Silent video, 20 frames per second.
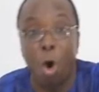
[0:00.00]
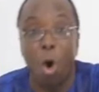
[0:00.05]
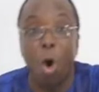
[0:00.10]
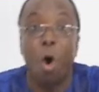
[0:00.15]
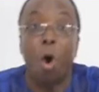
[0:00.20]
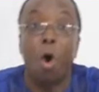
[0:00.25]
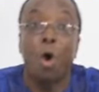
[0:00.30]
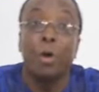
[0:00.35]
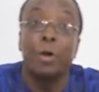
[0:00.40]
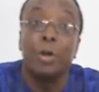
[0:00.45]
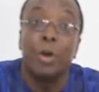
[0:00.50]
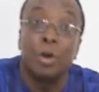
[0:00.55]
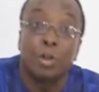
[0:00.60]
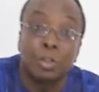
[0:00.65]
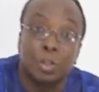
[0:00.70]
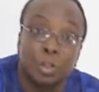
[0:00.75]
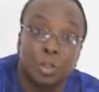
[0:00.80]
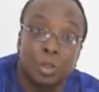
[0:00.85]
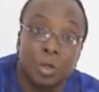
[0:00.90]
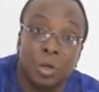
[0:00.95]
or
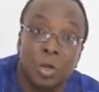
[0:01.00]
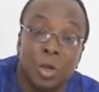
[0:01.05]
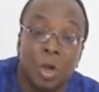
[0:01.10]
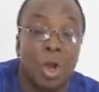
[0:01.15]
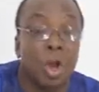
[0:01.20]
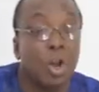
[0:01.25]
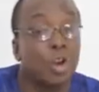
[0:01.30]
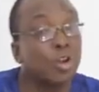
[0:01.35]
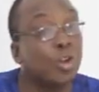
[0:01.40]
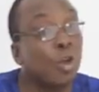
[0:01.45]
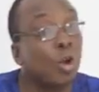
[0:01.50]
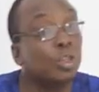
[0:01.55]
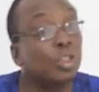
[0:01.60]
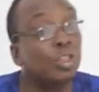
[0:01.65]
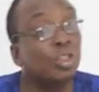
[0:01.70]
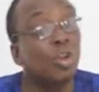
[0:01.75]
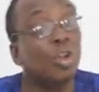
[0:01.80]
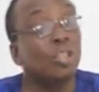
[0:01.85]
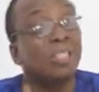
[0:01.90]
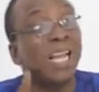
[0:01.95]
not does
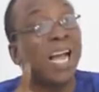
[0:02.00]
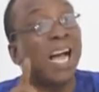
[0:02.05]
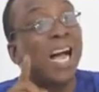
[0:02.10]
not